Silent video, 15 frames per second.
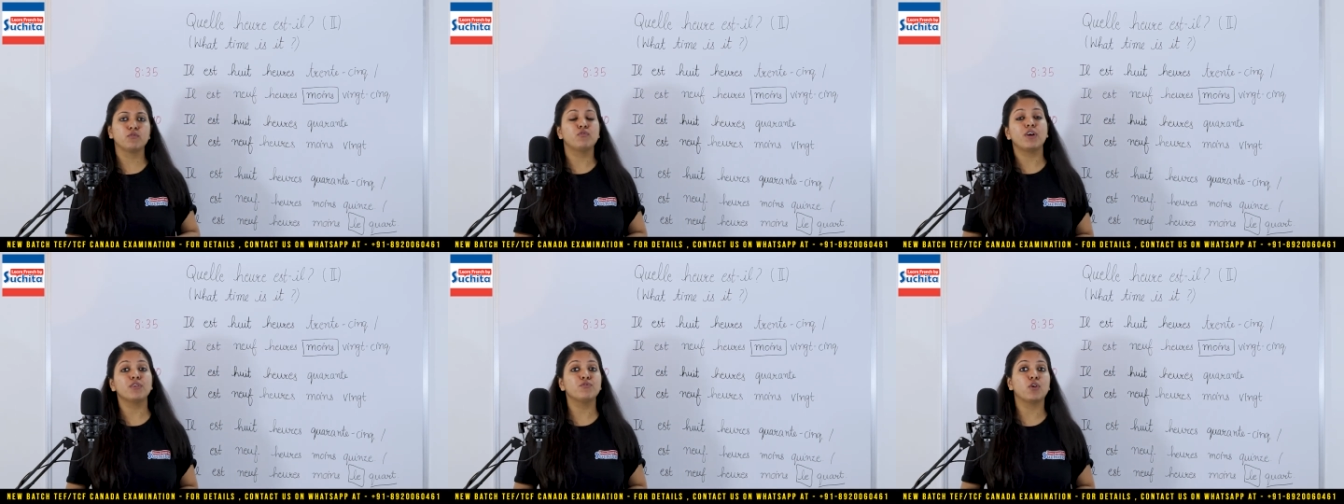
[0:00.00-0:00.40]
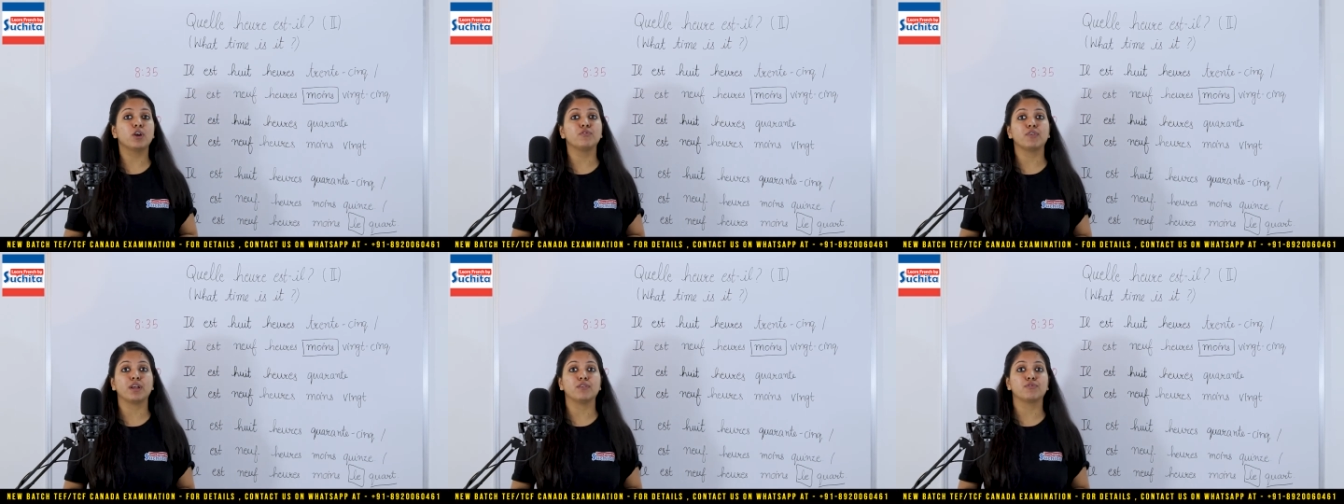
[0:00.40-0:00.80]

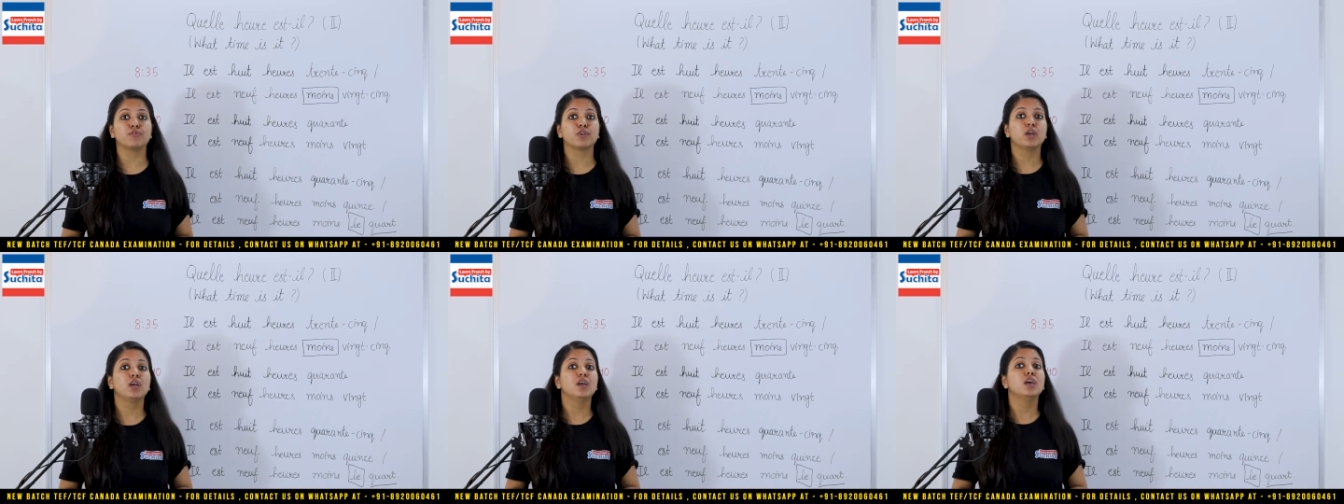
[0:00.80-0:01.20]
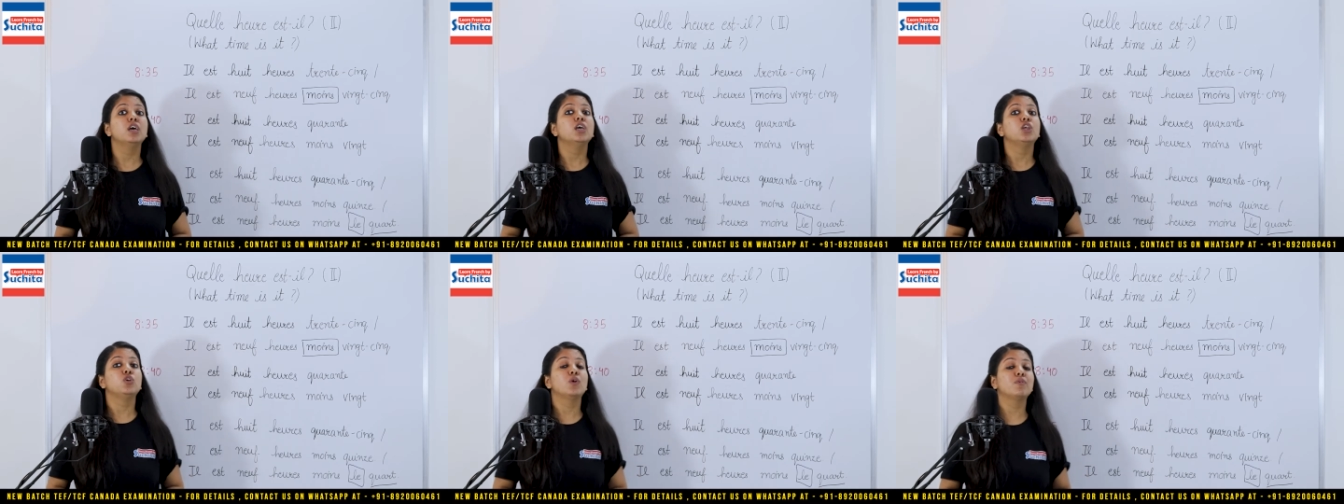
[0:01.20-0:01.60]
5:45.
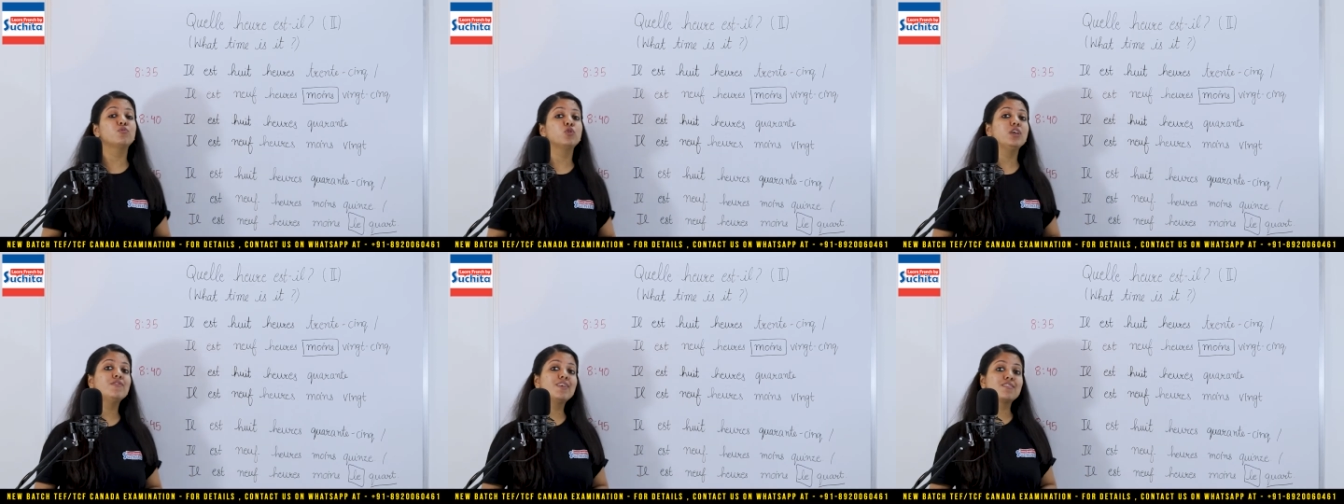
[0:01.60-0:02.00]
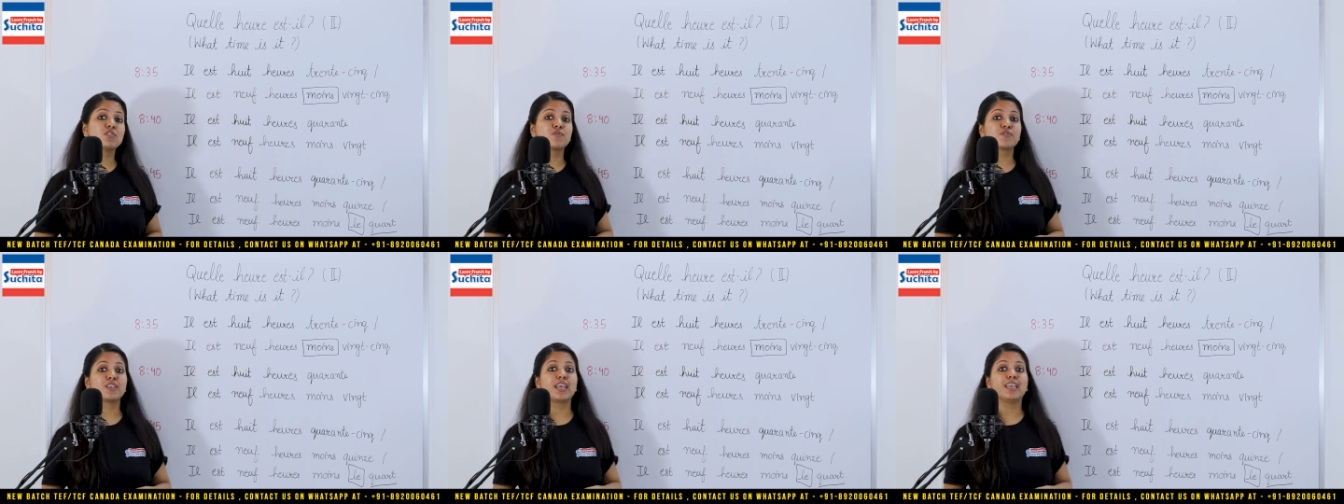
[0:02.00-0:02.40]
You have three ways
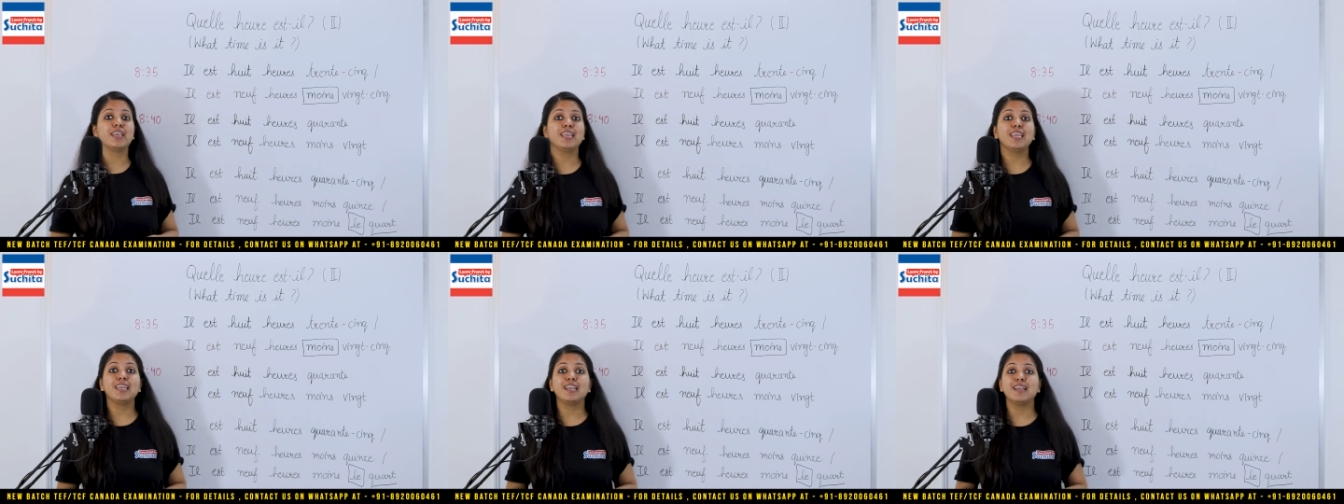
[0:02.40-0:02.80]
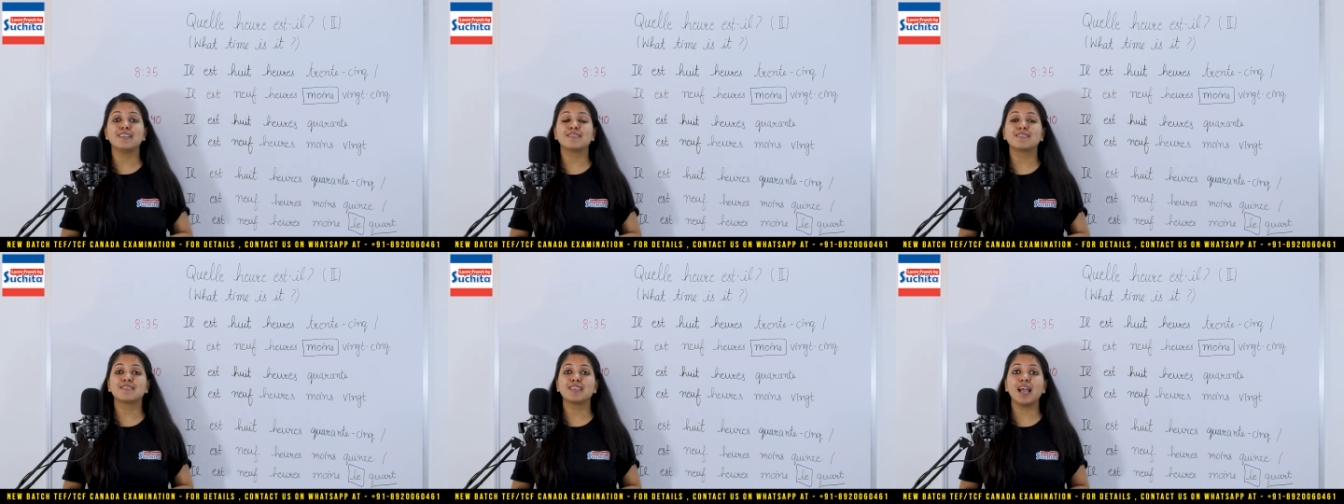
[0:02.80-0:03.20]
of saying. Il est